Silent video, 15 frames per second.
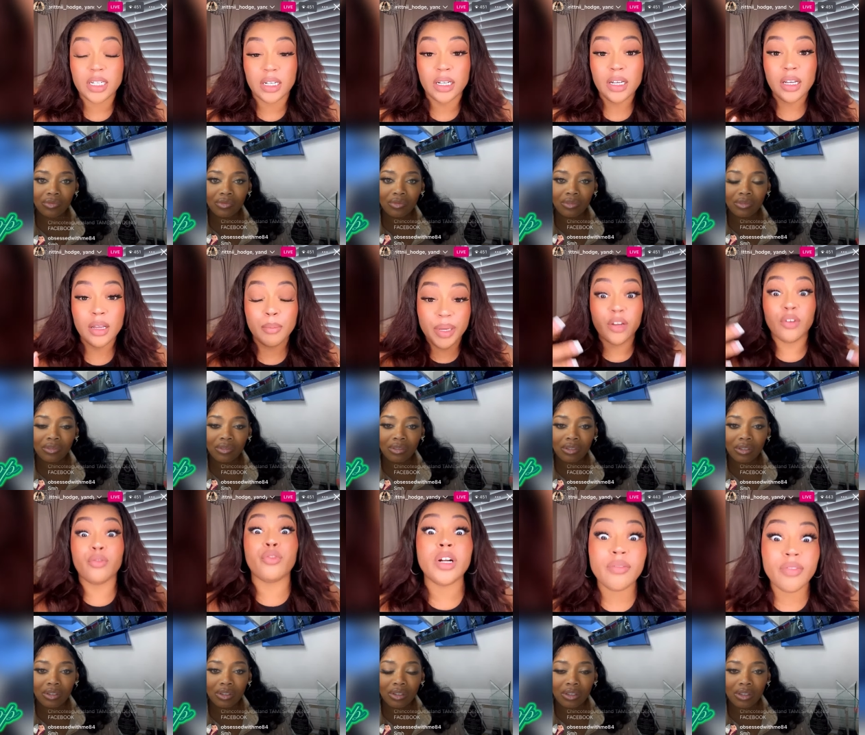Speaker 1: to be
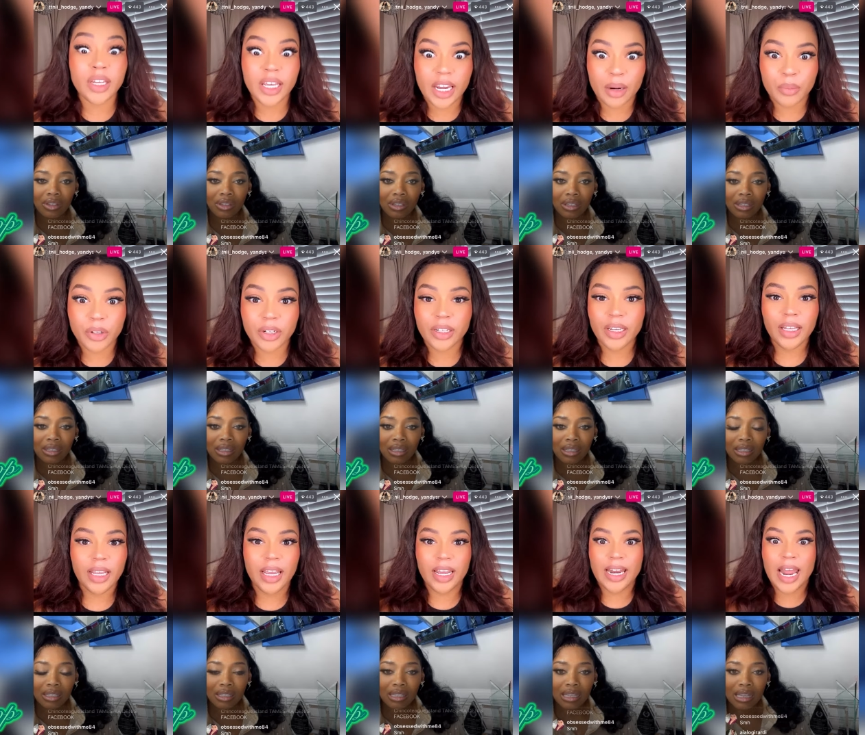in front of the camera,
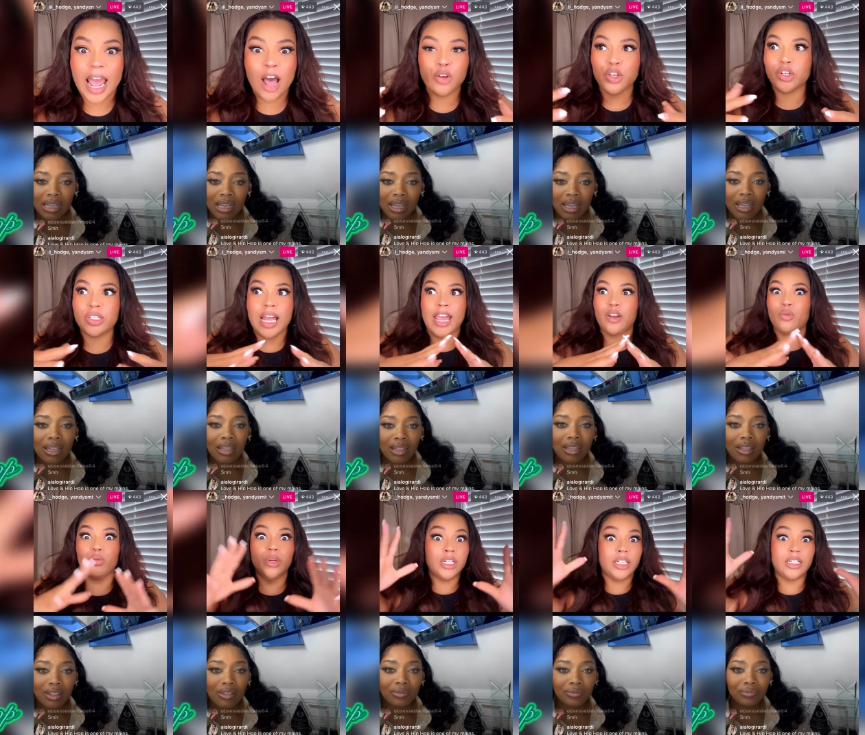and now you're like
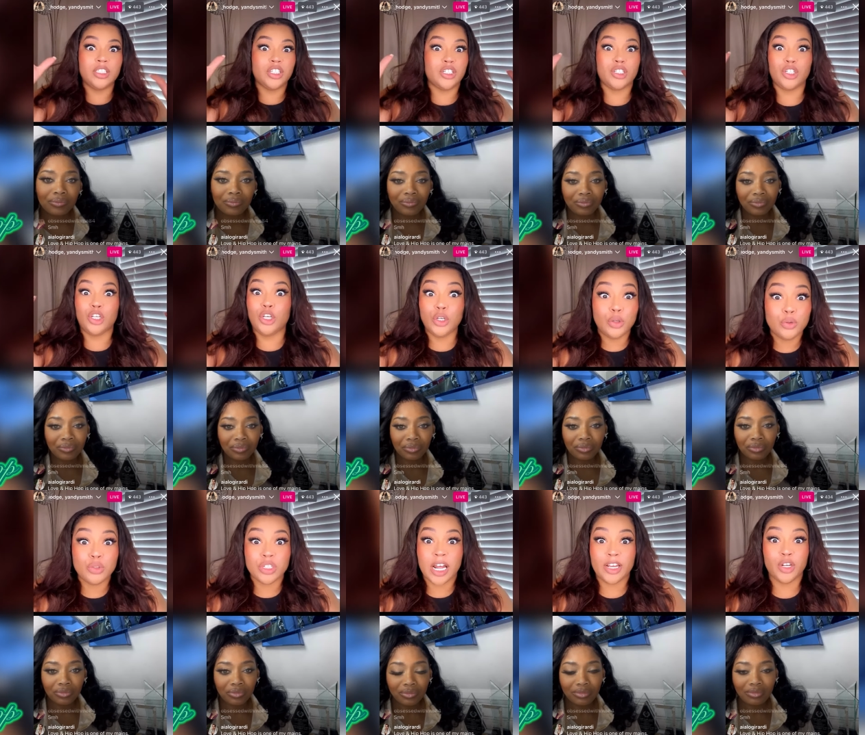really just
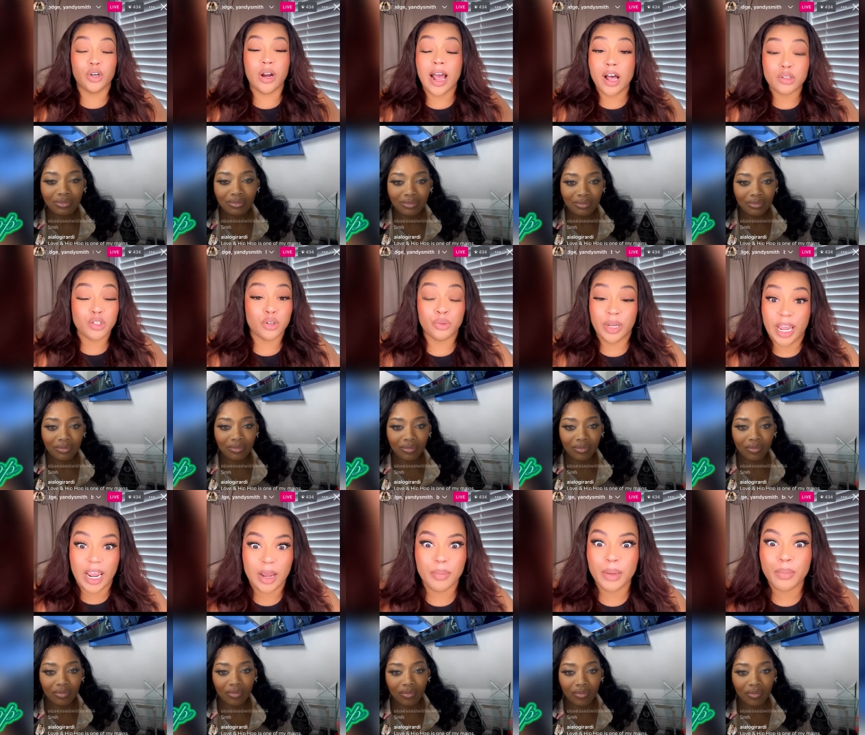huge, like you're a household
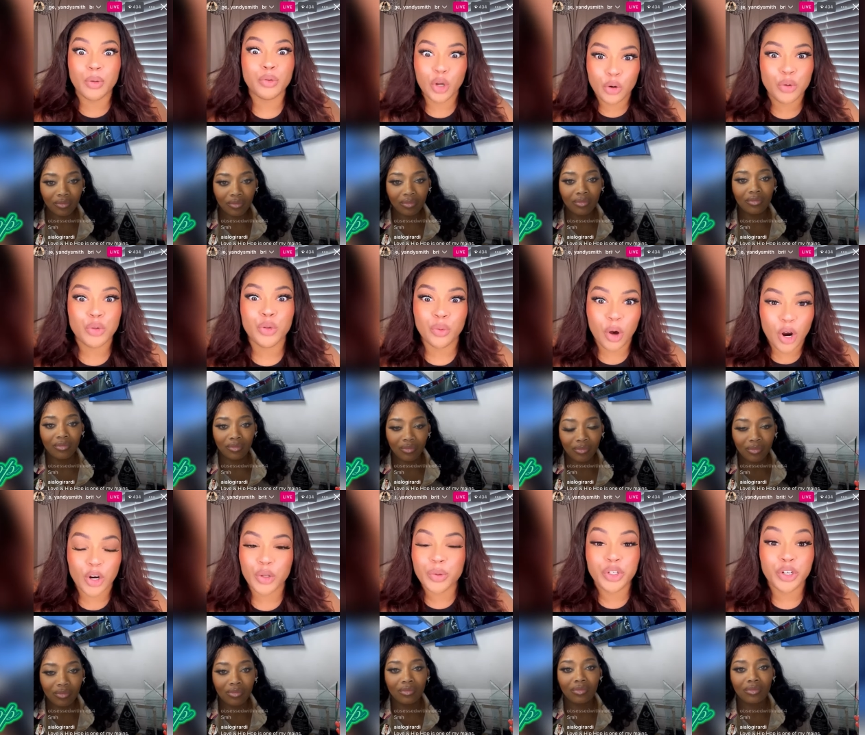name, people know who you
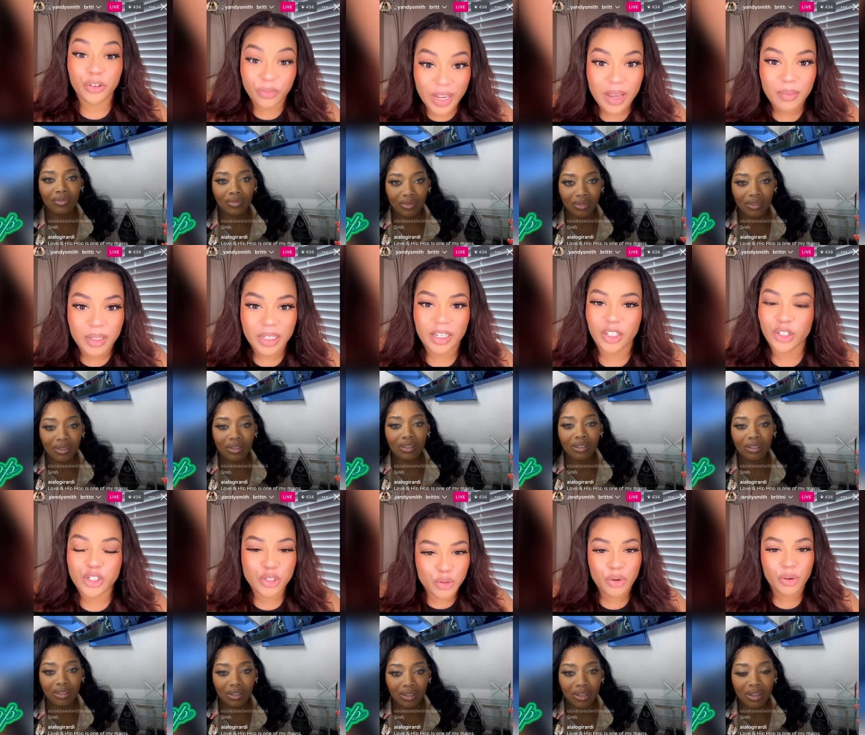
Speaker 2: are, you and your family, and
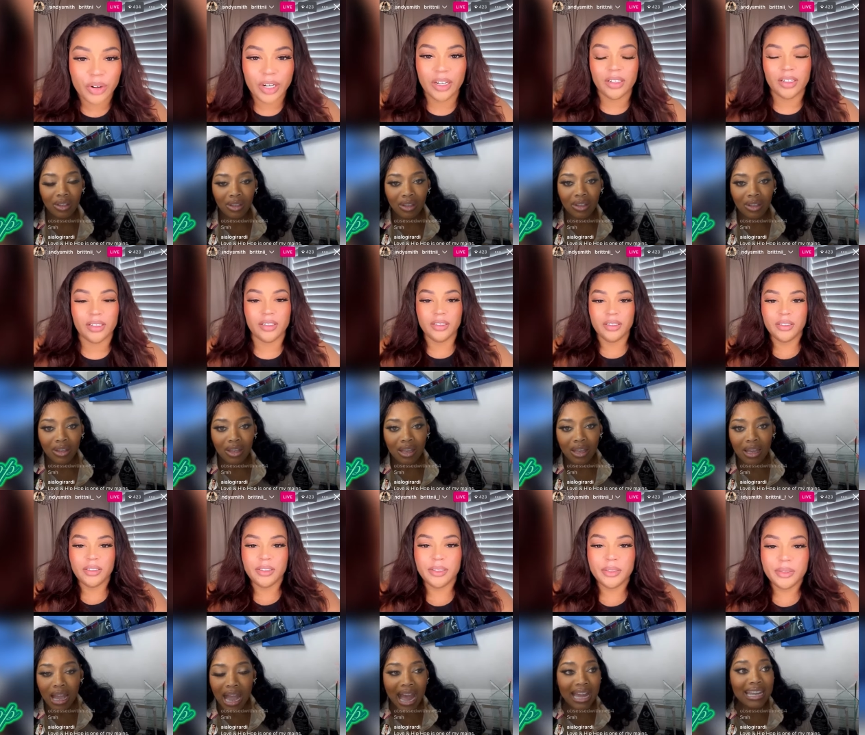your story.
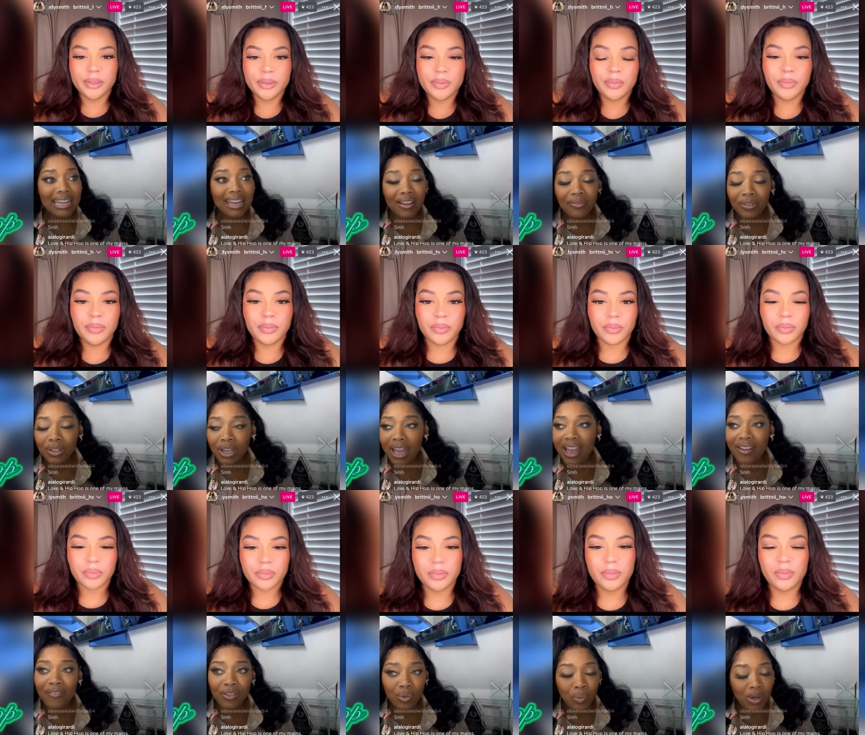I never
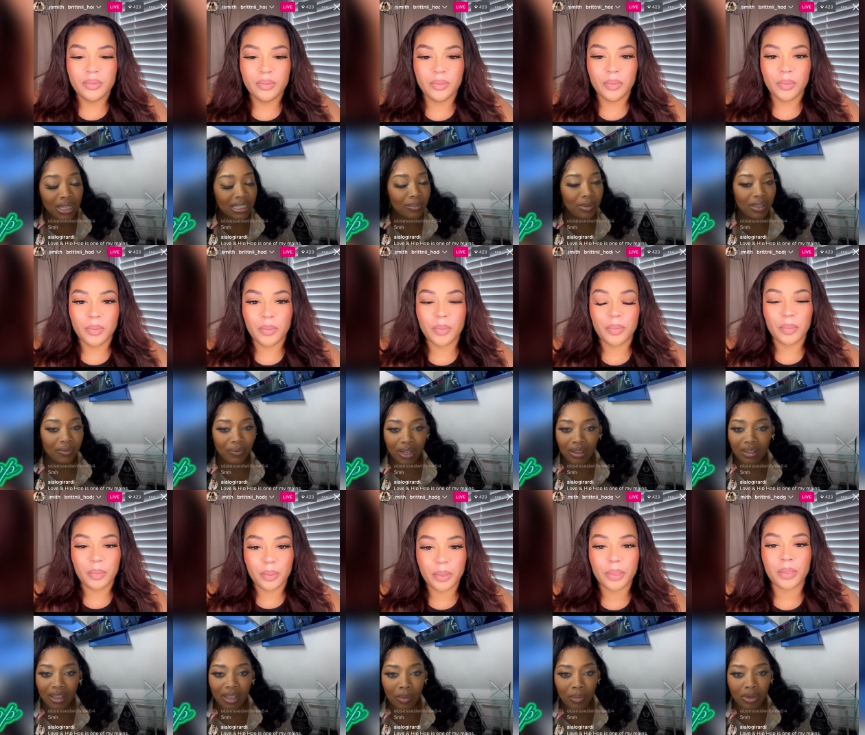ever wanted to be in front of the
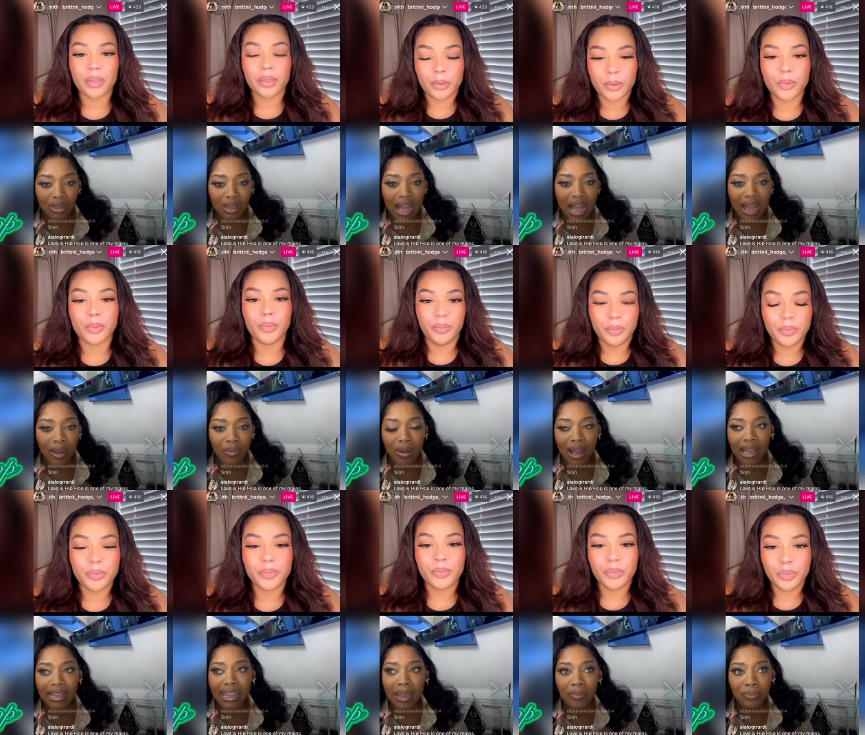camera. I,
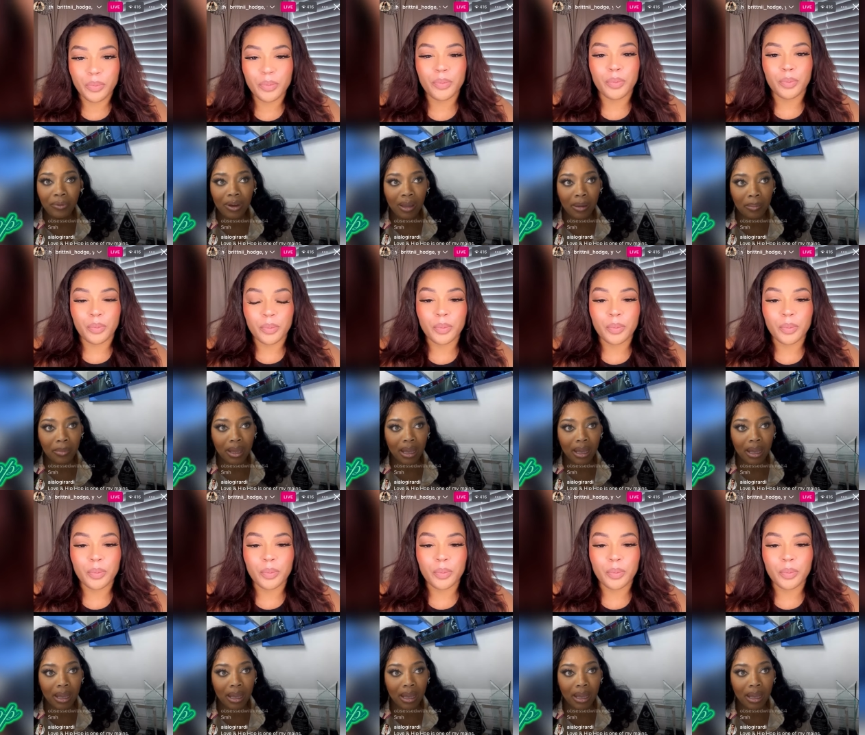I came from